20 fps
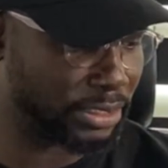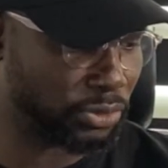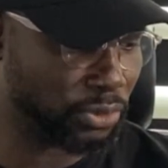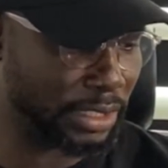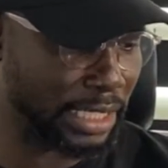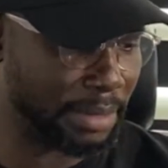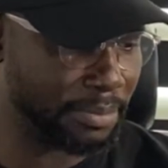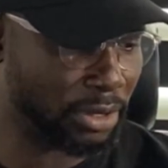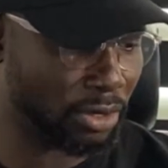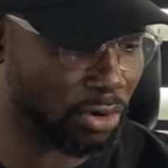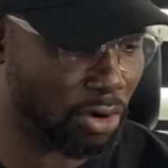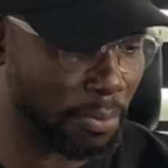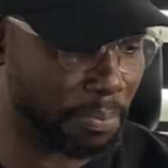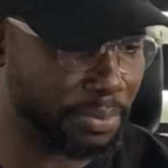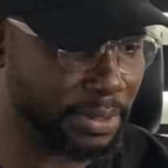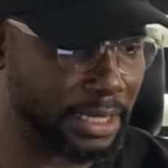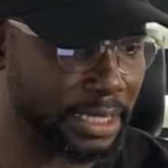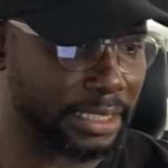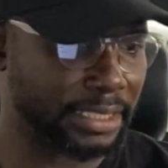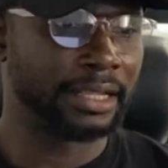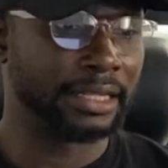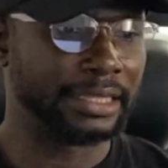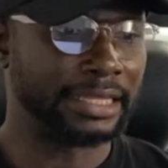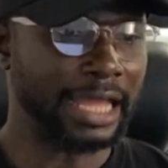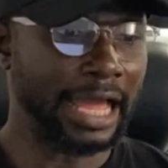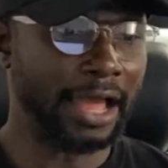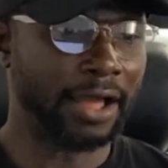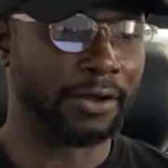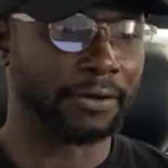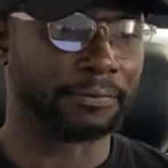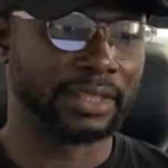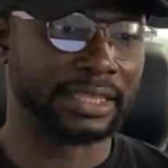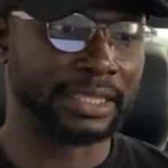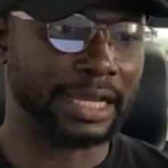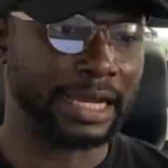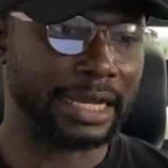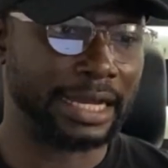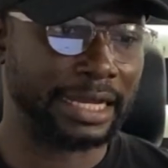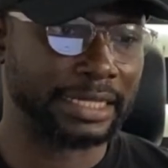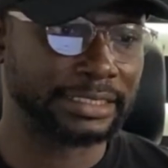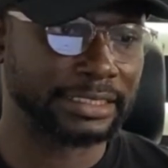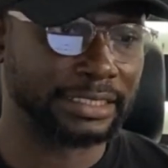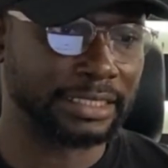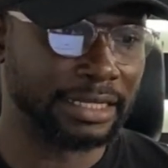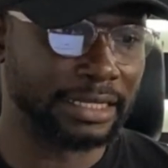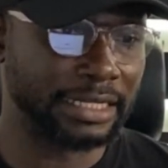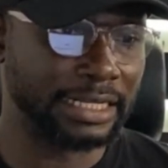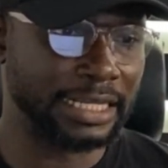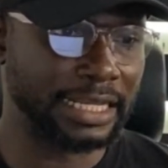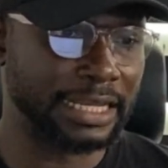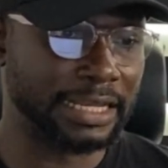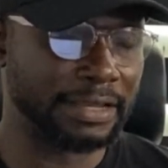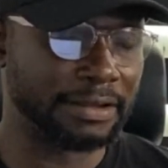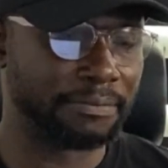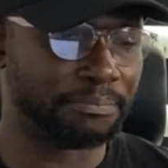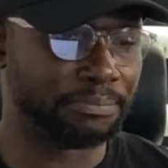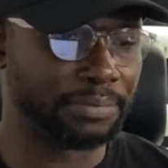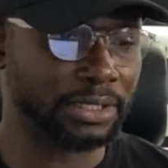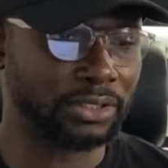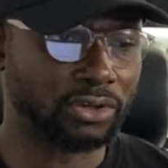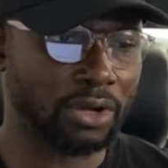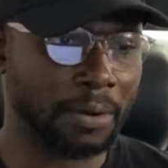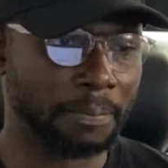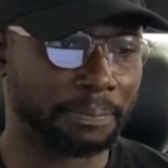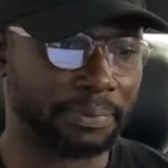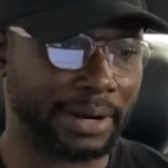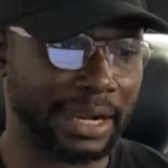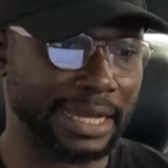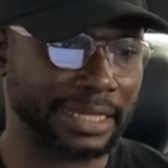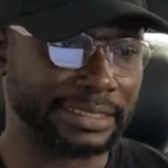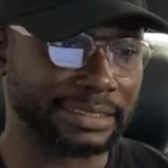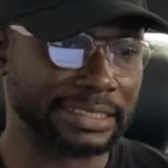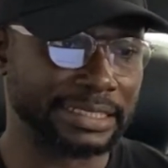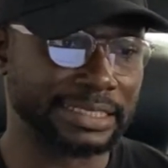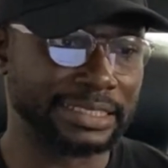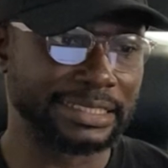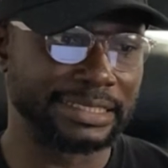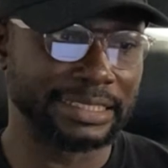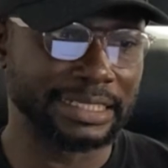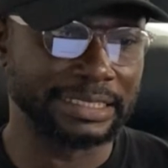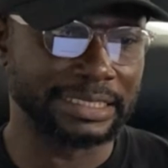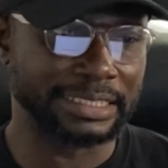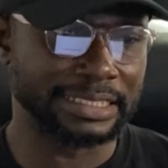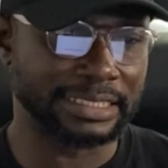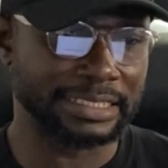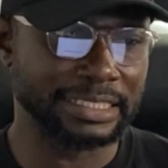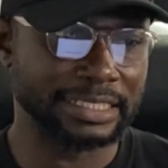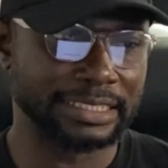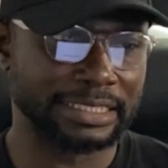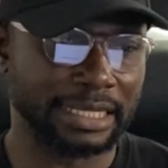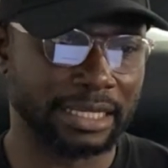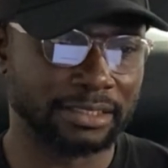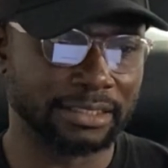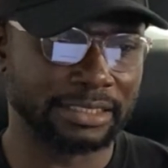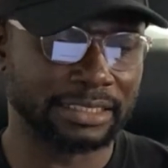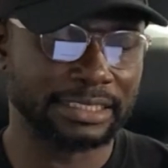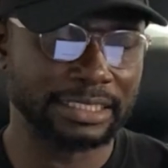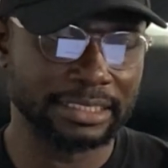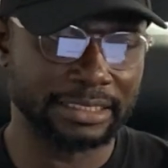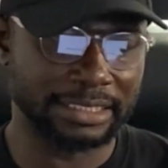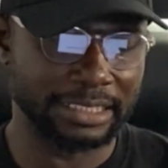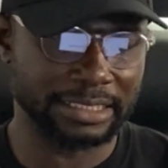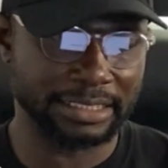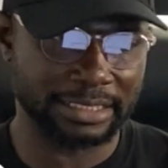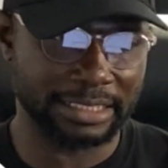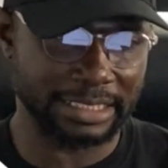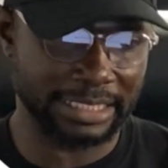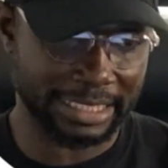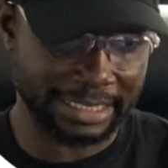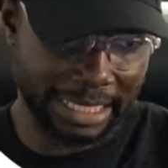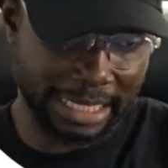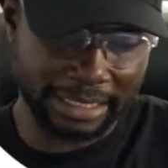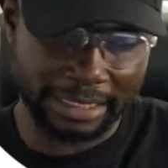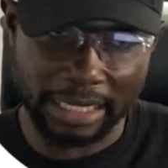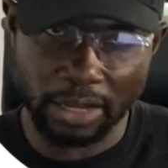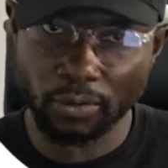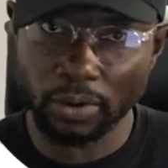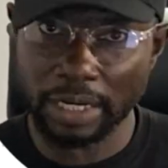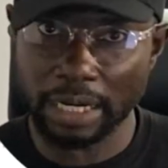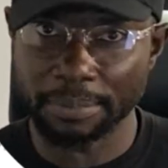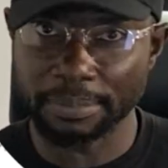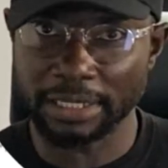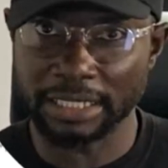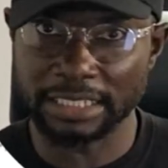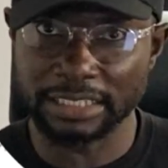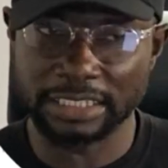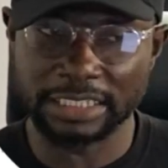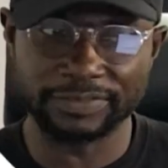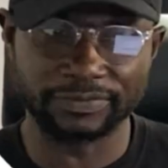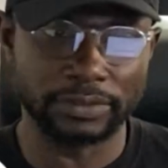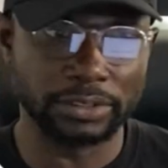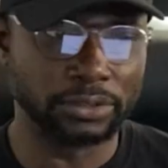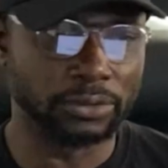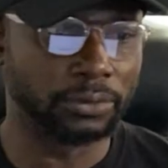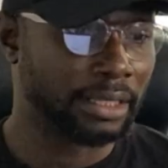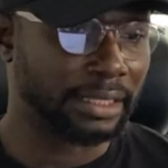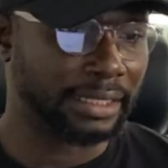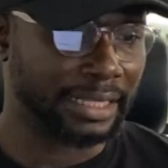So let me copy it. Now that the Bitcoin price is 96,660 as at now when I'm making this video,